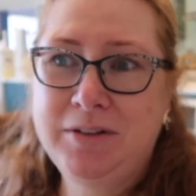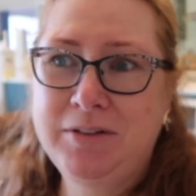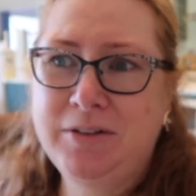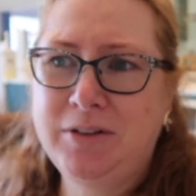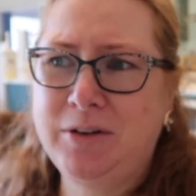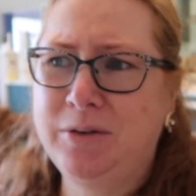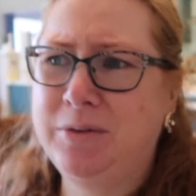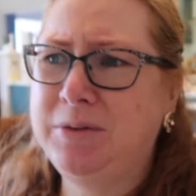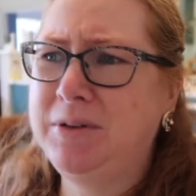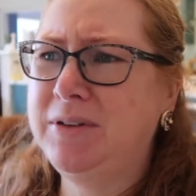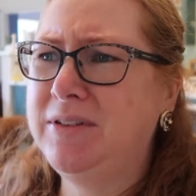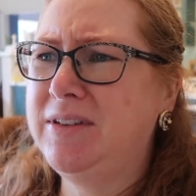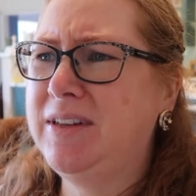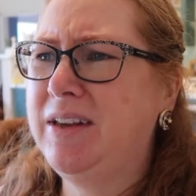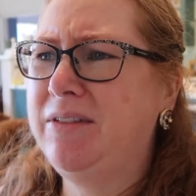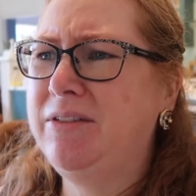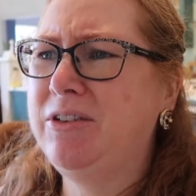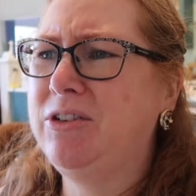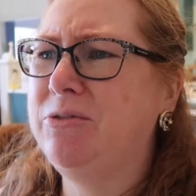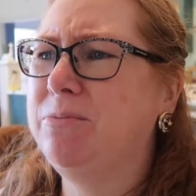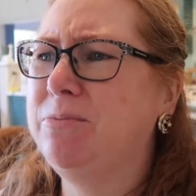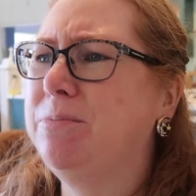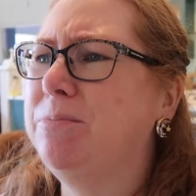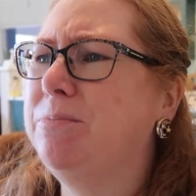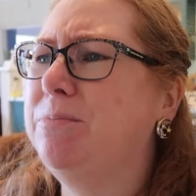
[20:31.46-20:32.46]
So I'm just
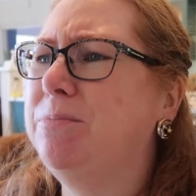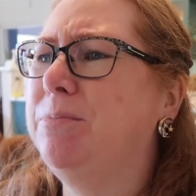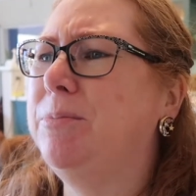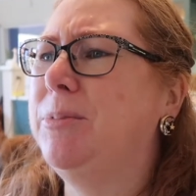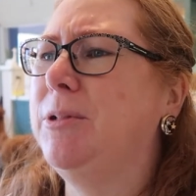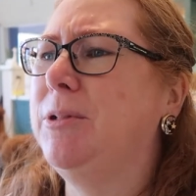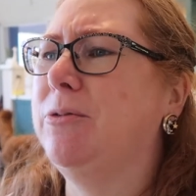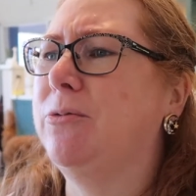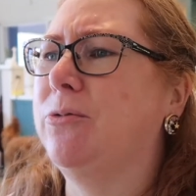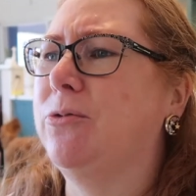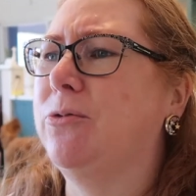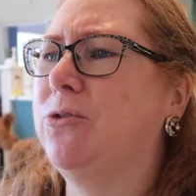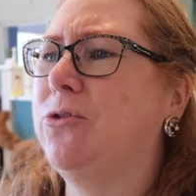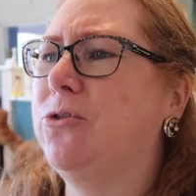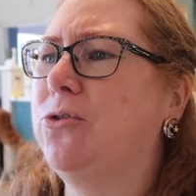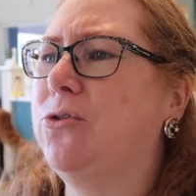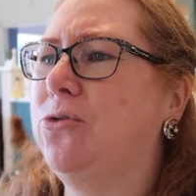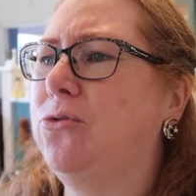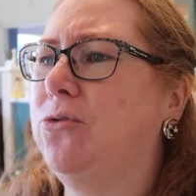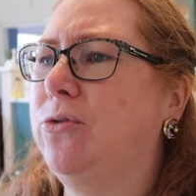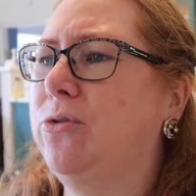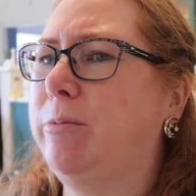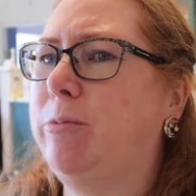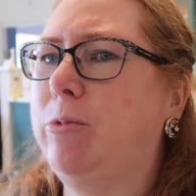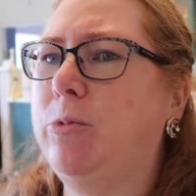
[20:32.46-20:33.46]
having a bit of
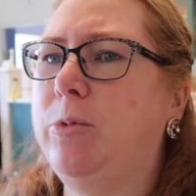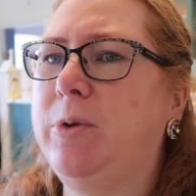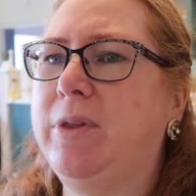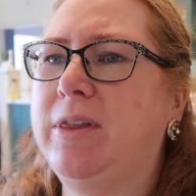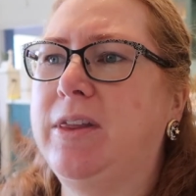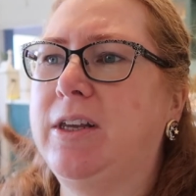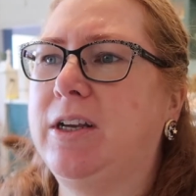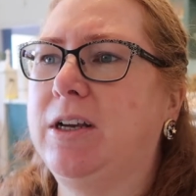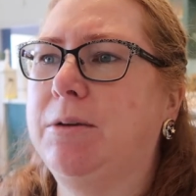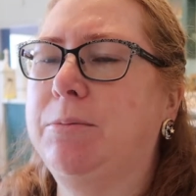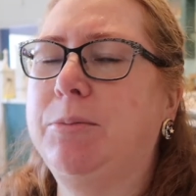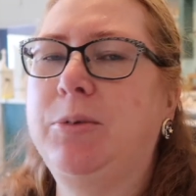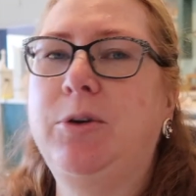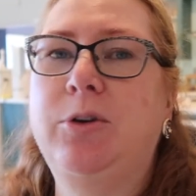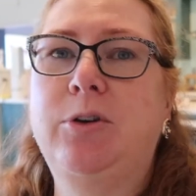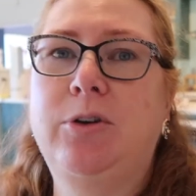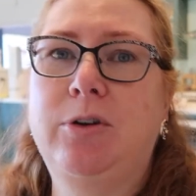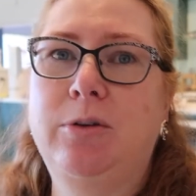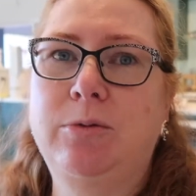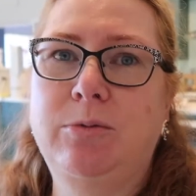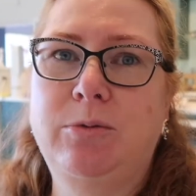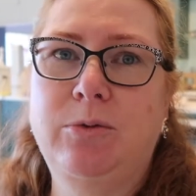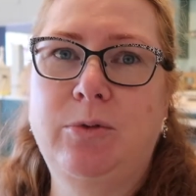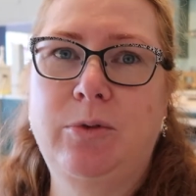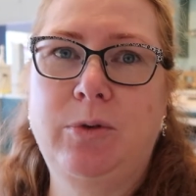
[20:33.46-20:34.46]
trouble with the
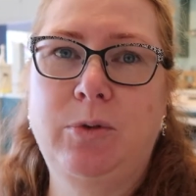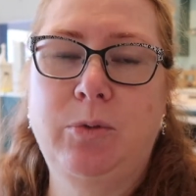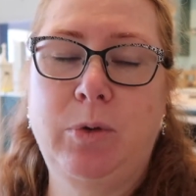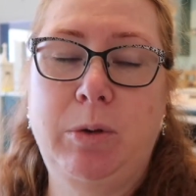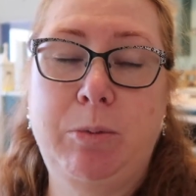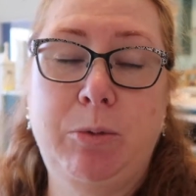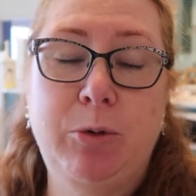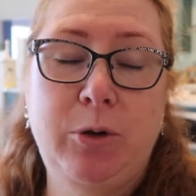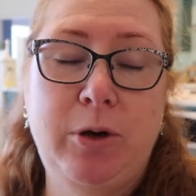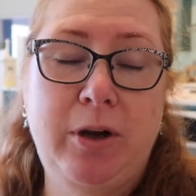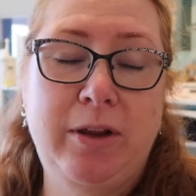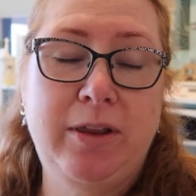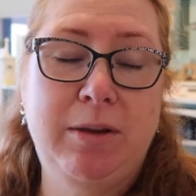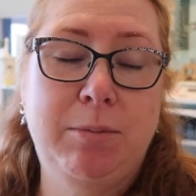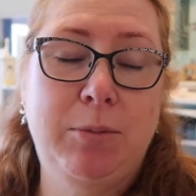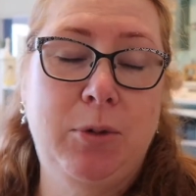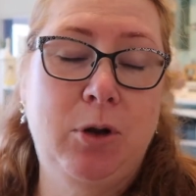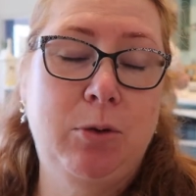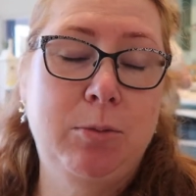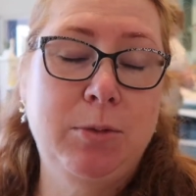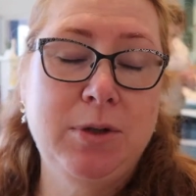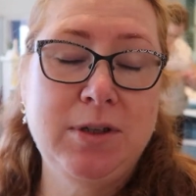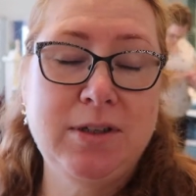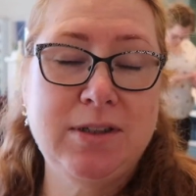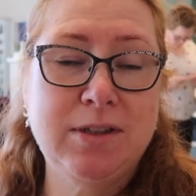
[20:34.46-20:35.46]
computer, trying to reboot it at the
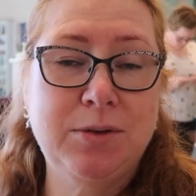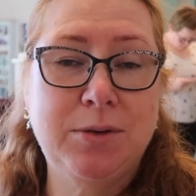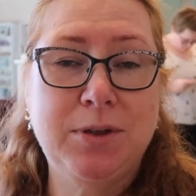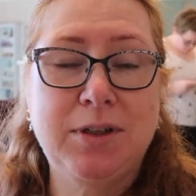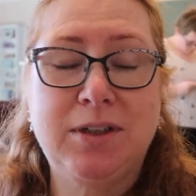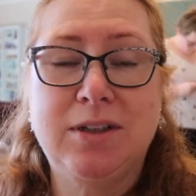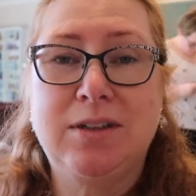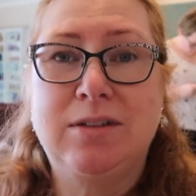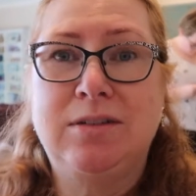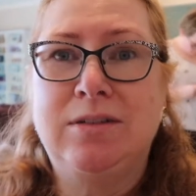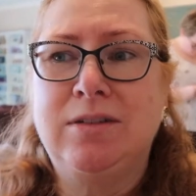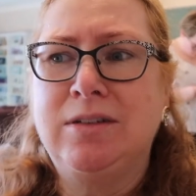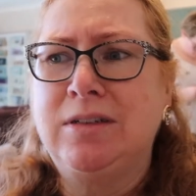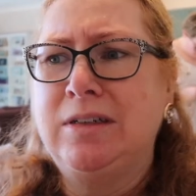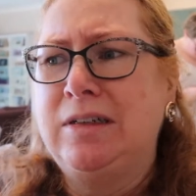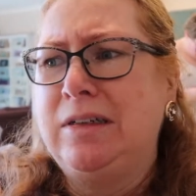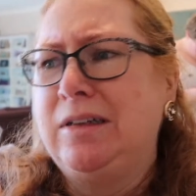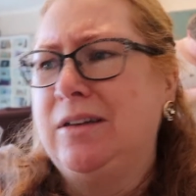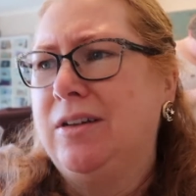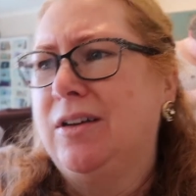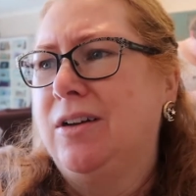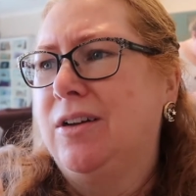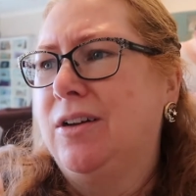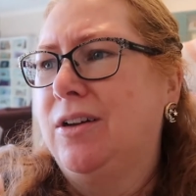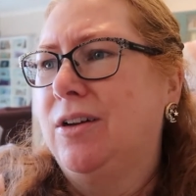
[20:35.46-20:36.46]
moment so I can
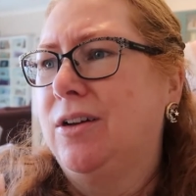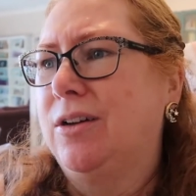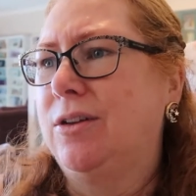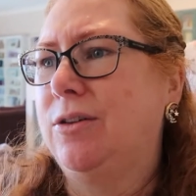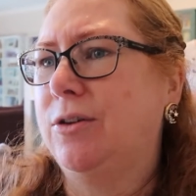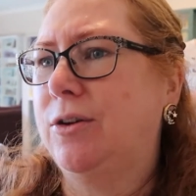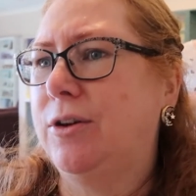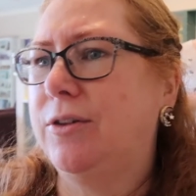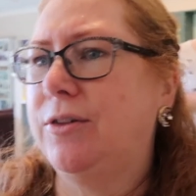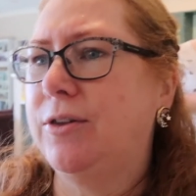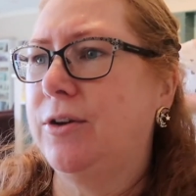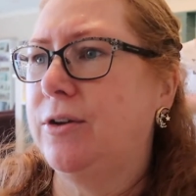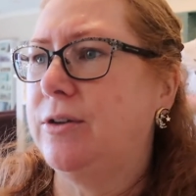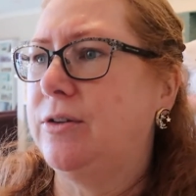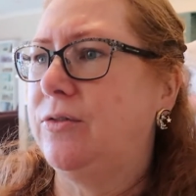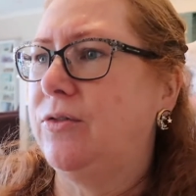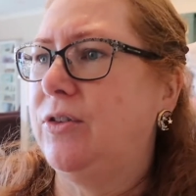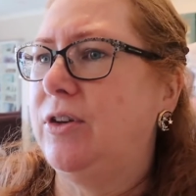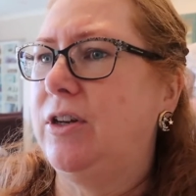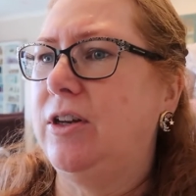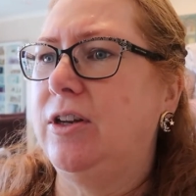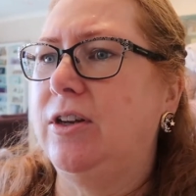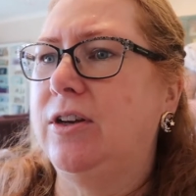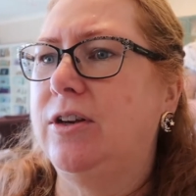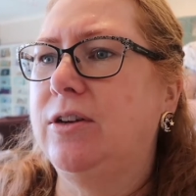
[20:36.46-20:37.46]
look at those
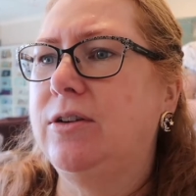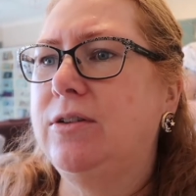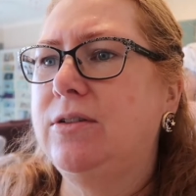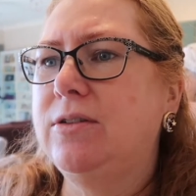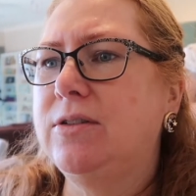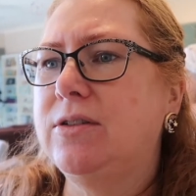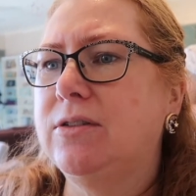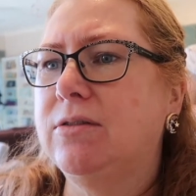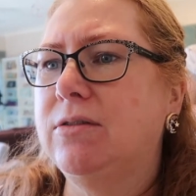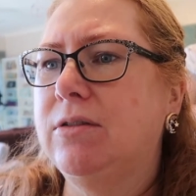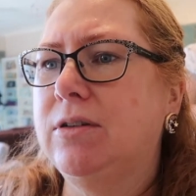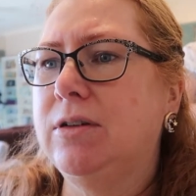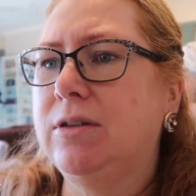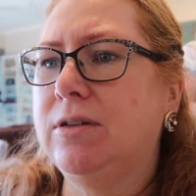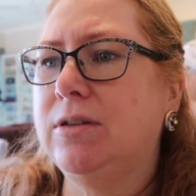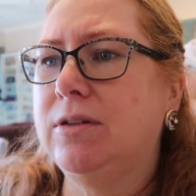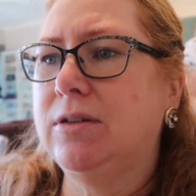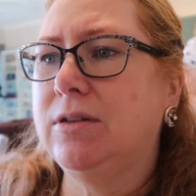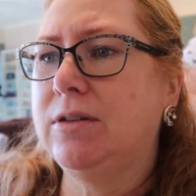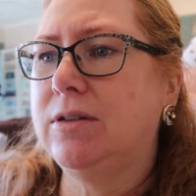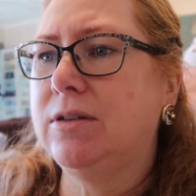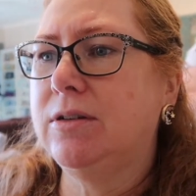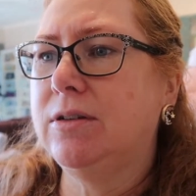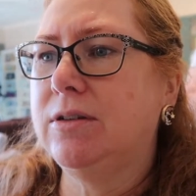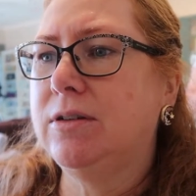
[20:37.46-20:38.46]
videos.
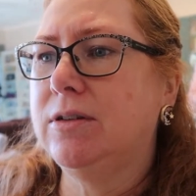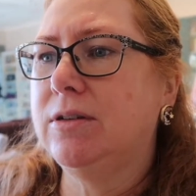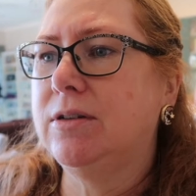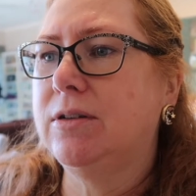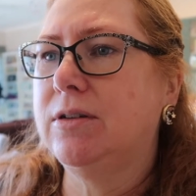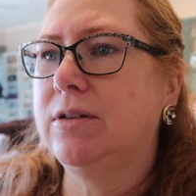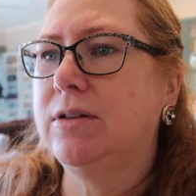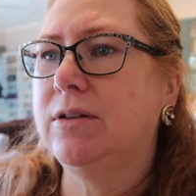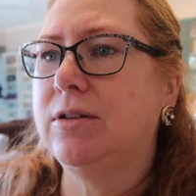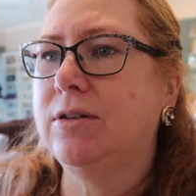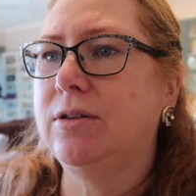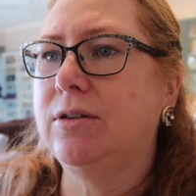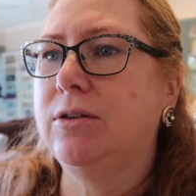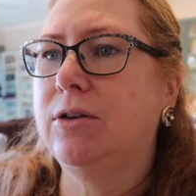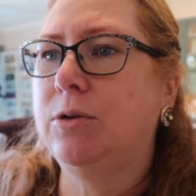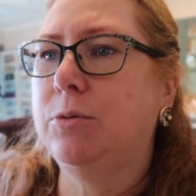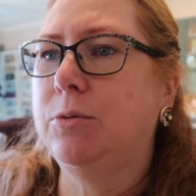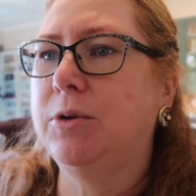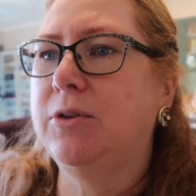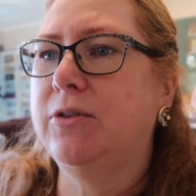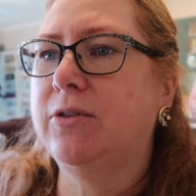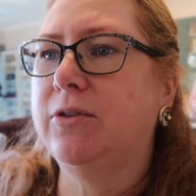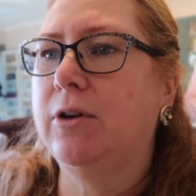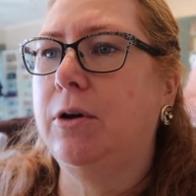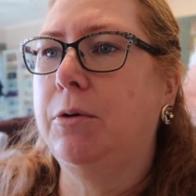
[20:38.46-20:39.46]
I don't know
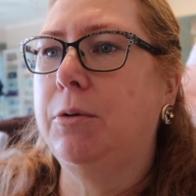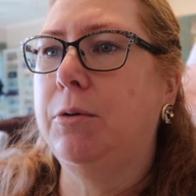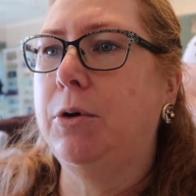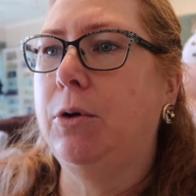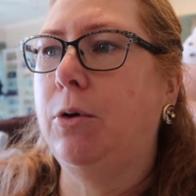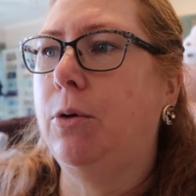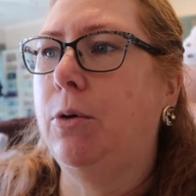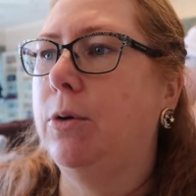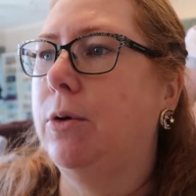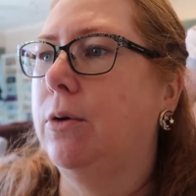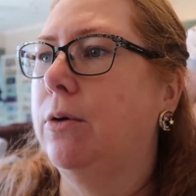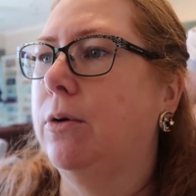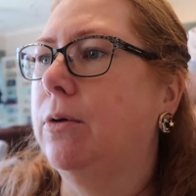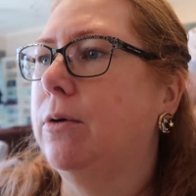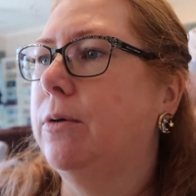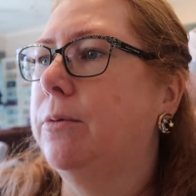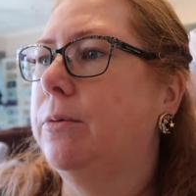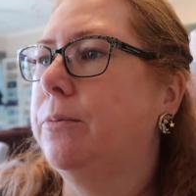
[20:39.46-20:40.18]
what's going on.